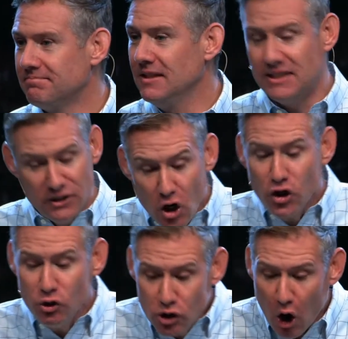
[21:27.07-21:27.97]
He's saying, no,
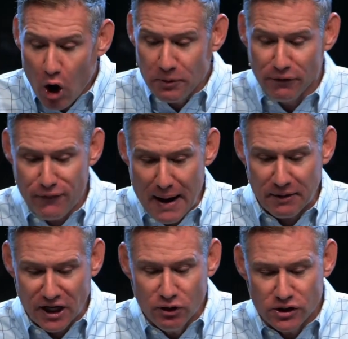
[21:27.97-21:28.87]
you go home to your
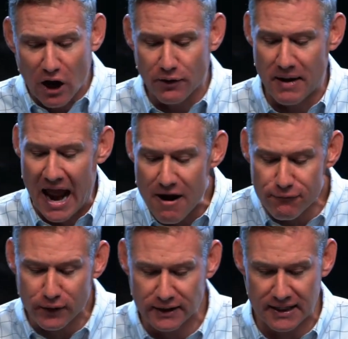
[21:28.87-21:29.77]
family and you tell them
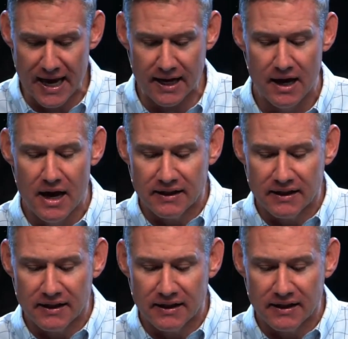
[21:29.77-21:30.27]
everything